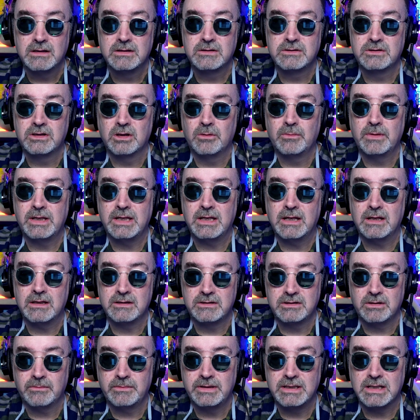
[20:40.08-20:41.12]
so many,
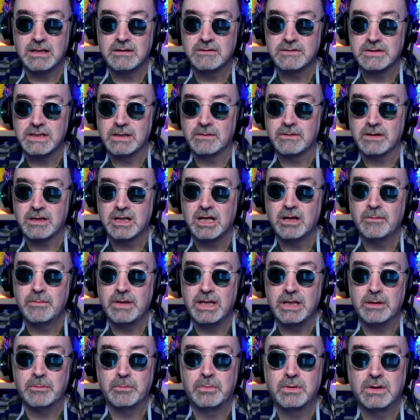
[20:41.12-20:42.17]
so many dollars an hour to come
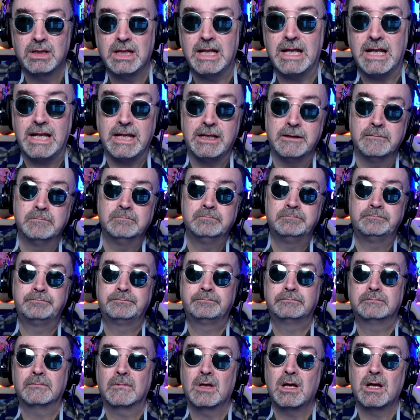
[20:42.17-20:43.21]
in and play
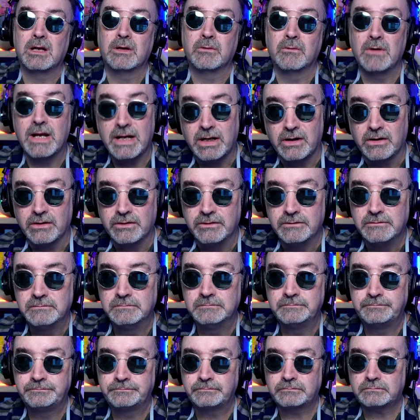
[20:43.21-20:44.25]
on a record.
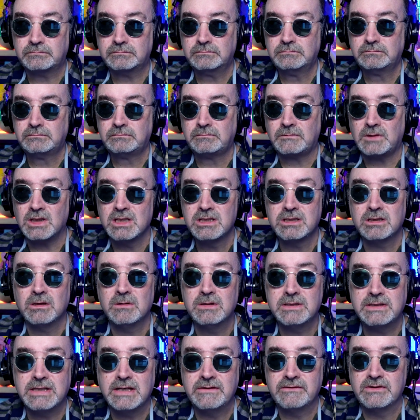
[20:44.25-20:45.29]
So
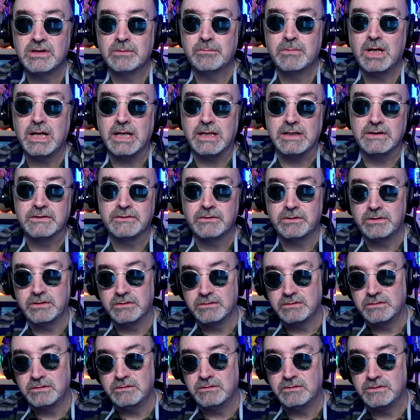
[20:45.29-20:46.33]
it saves them money. So
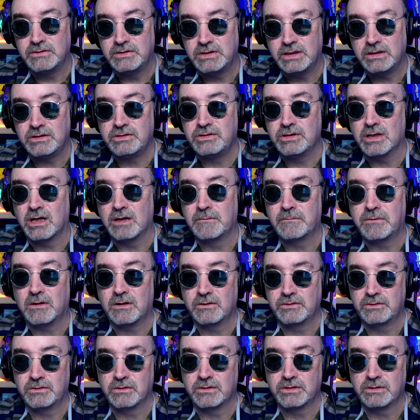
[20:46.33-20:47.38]
you you sit John
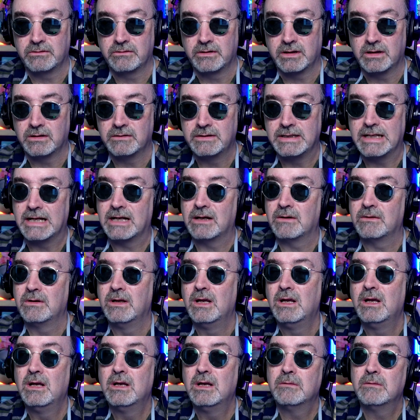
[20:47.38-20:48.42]
Paul George and Ringo down,
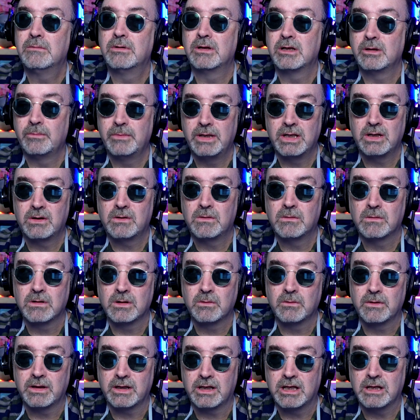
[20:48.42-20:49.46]
put them in a
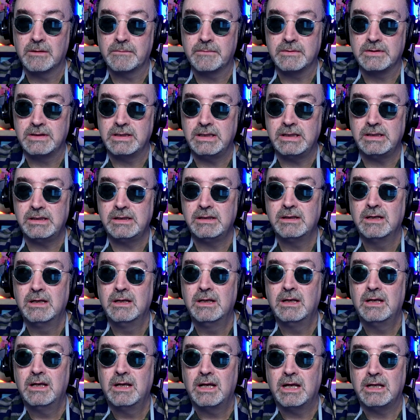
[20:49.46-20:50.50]
corner with a cup of tea,
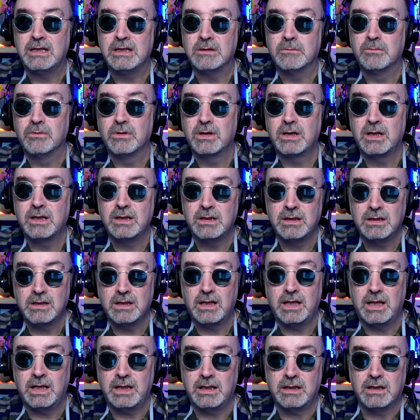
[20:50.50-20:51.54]
and you bring in
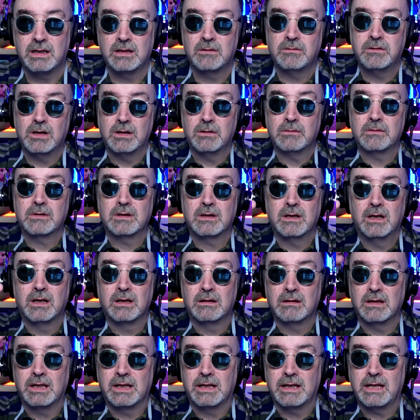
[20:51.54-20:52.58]
a quote
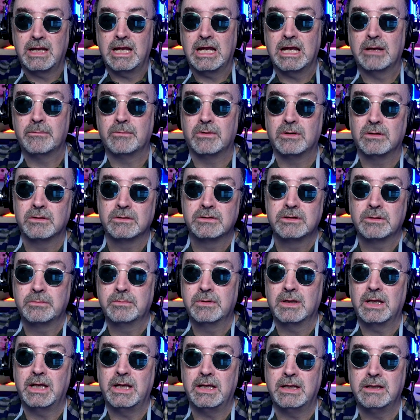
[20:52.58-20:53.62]
Glen Campbell to
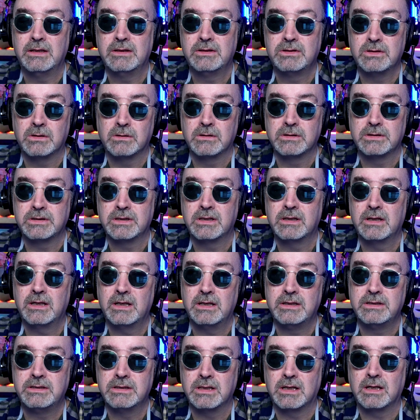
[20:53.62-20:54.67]
play George
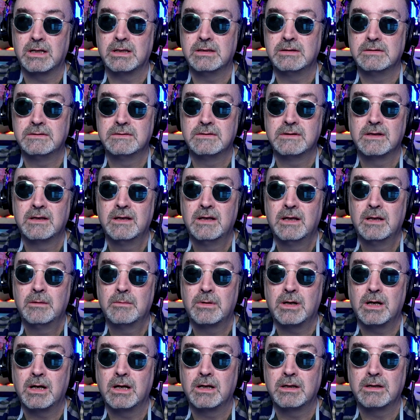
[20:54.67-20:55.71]
and John's
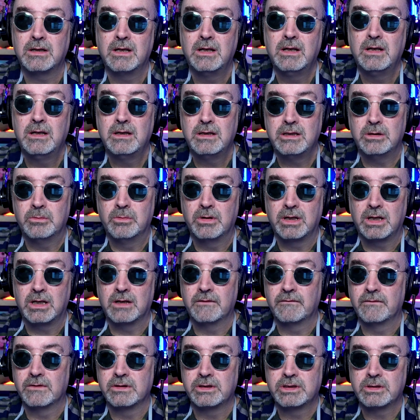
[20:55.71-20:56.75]
part. You bring in
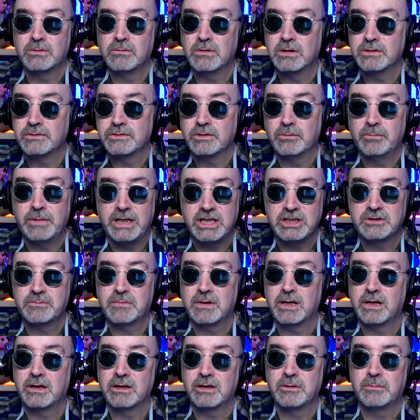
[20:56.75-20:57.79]
a virtuoso bass
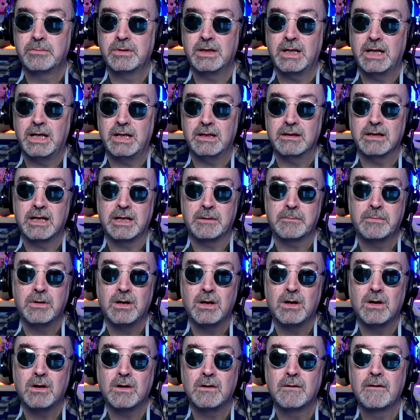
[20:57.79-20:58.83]
player to play like
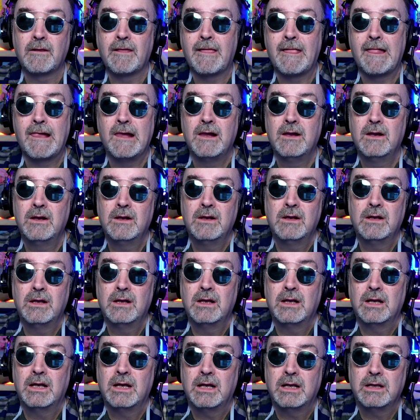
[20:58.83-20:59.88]
Paul,
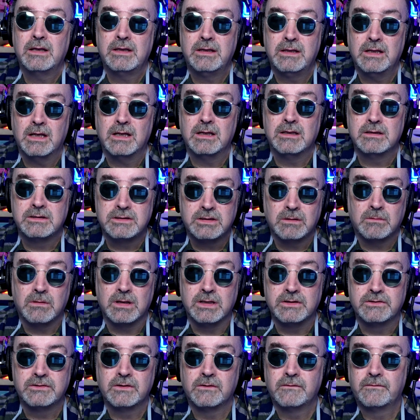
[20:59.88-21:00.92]
uh, so on
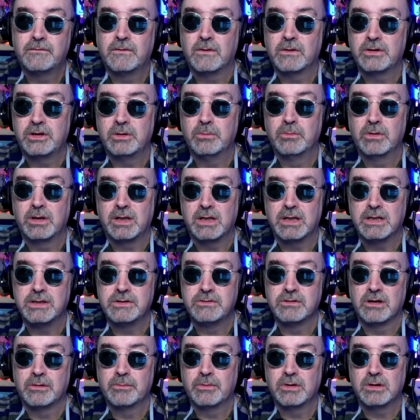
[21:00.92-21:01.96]
and so forth. You bring in a
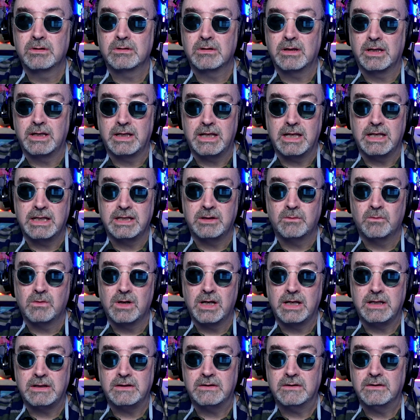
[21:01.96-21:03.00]
drummer like Andy
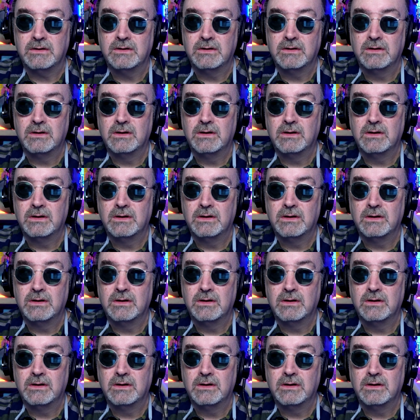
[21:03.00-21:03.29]
White